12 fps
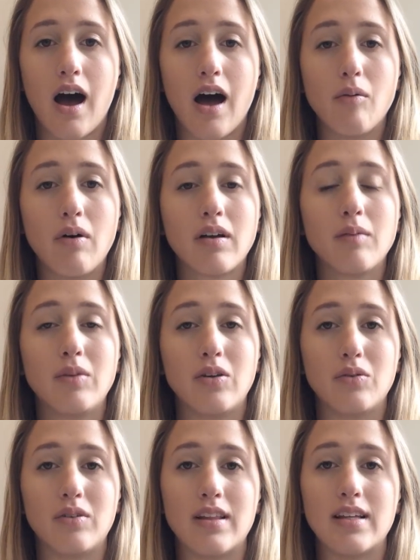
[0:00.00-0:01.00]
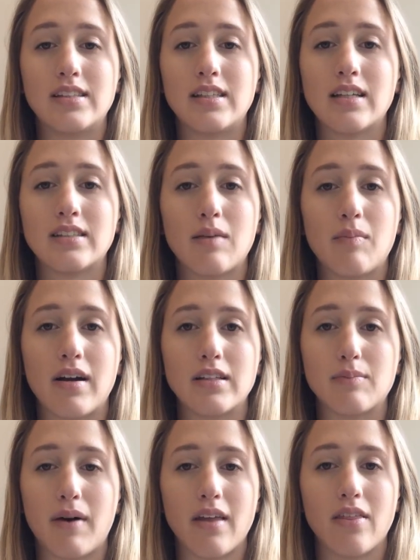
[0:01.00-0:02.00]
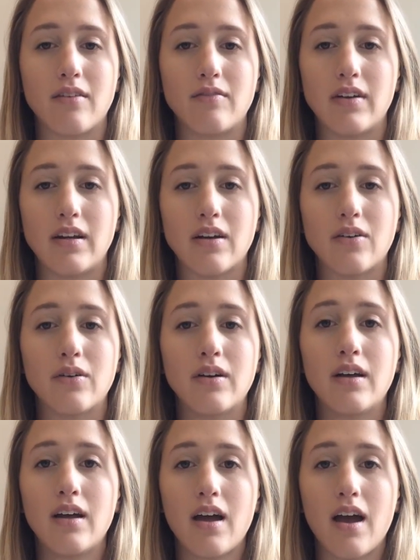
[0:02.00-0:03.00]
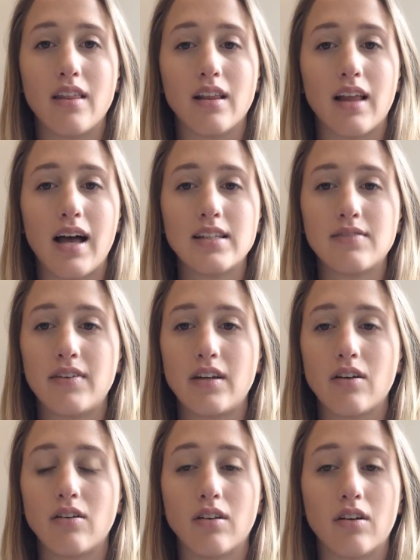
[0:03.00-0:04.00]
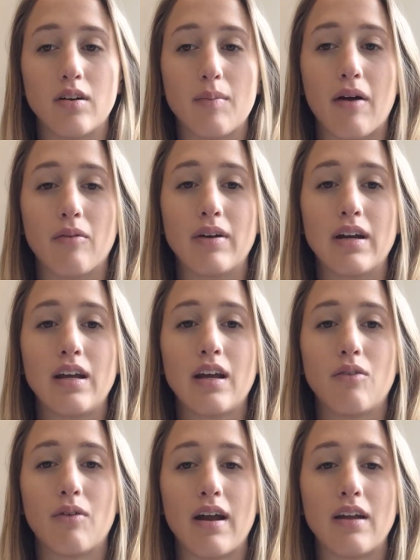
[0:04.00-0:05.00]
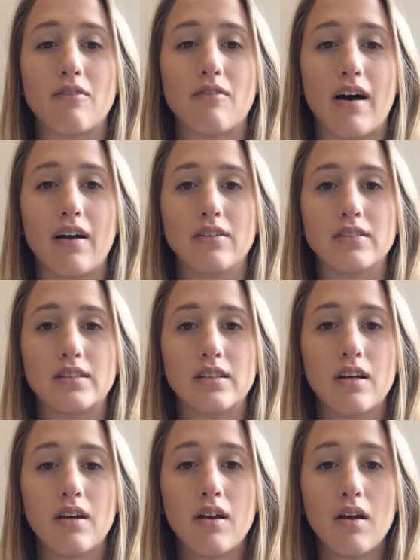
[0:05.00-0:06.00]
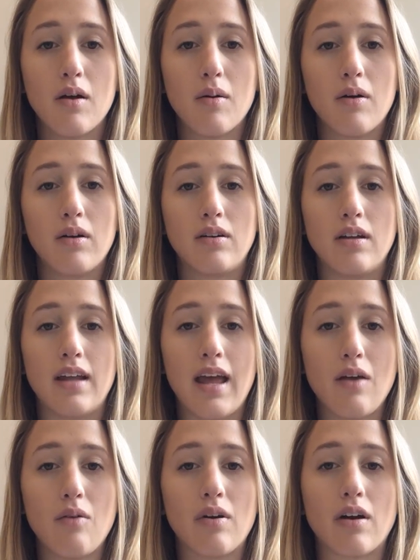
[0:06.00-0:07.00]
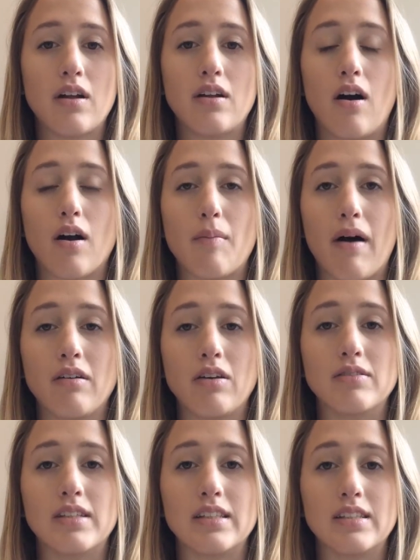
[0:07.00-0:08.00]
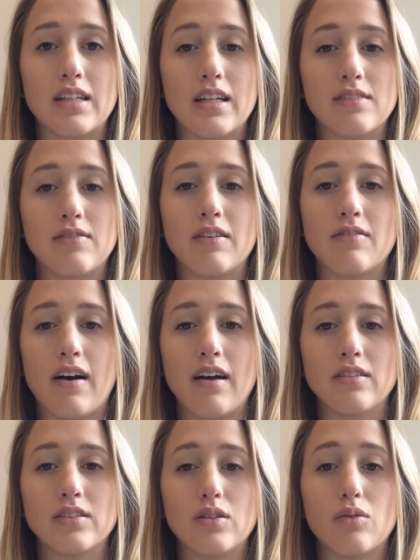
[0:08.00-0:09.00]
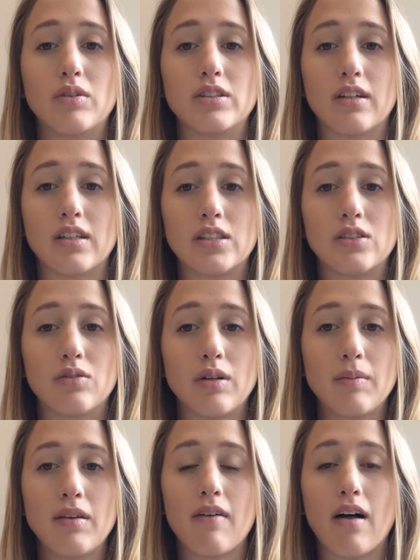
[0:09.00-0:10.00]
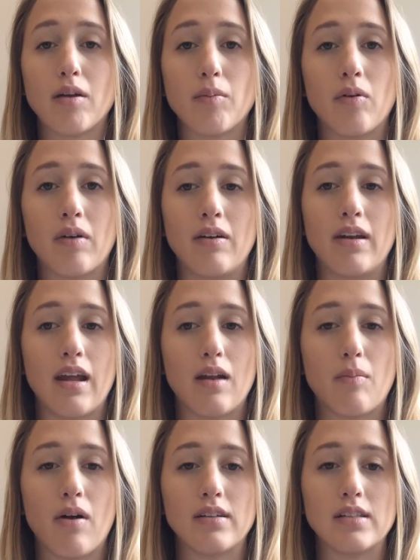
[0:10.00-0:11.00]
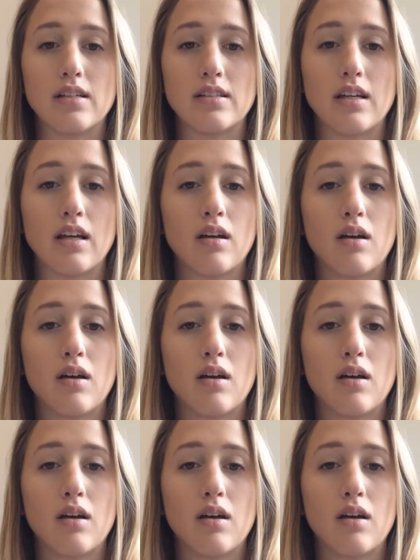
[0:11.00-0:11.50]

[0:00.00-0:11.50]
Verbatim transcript: I welcome you to this CS at Mines Python video. In the last video, learned about reading and writing files. Today, we're going to talk about using CSV files, which are extremely valuable in data processing.